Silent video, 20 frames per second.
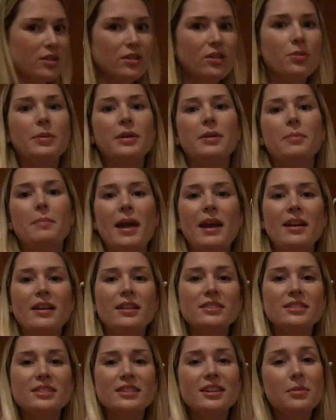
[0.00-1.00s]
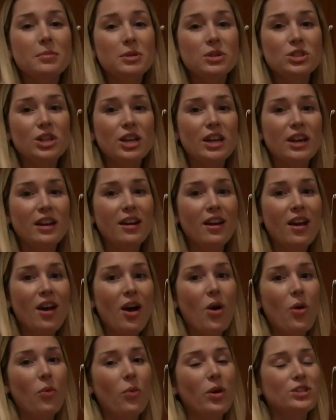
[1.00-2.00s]
a little bit of maintenance to the machine,
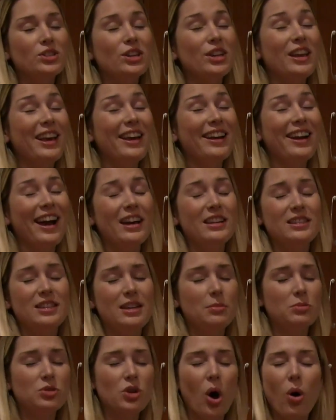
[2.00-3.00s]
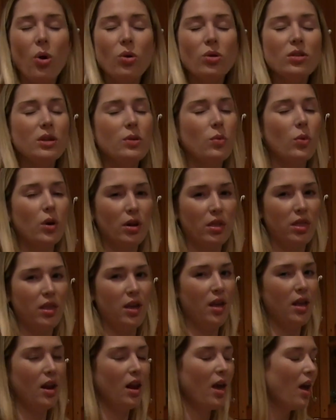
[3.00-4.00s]
which again I deem totally worth
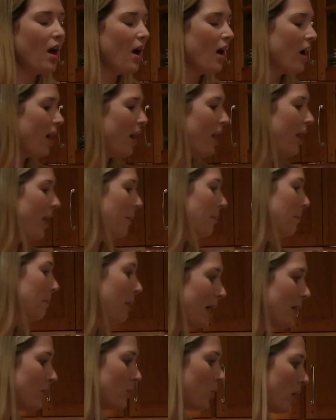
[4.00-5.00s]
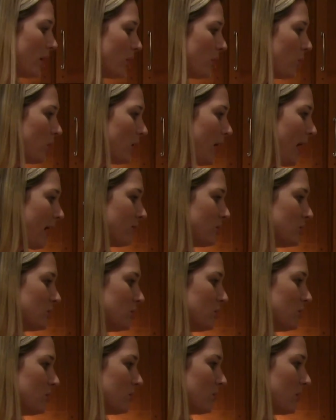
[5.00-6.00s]
it. But what you would have to
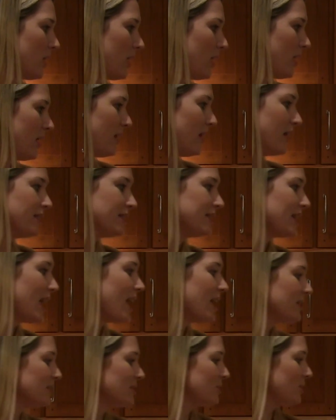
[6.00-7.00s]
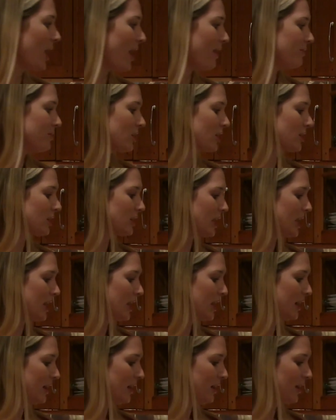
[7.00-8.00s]
do, it says you have to
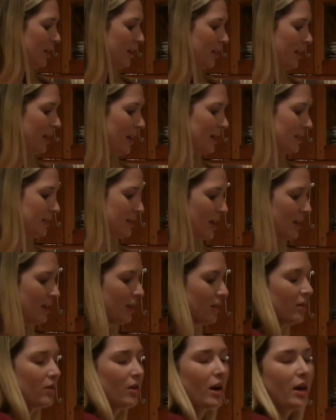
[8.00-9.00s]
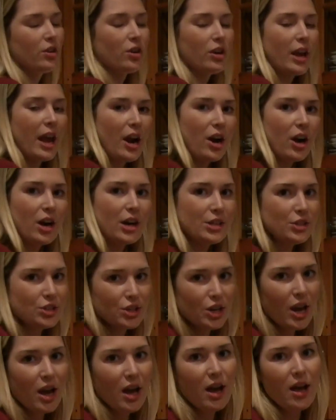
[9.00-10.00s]
clean this and the little
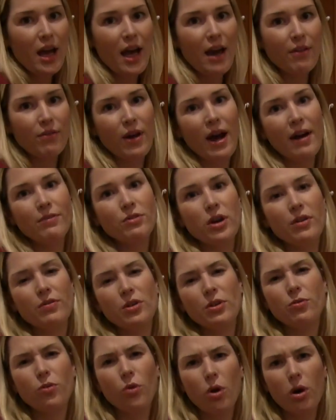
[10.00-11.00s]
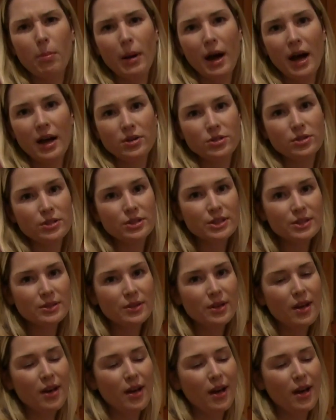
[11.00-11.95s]
undercarriage after every 4 bottles.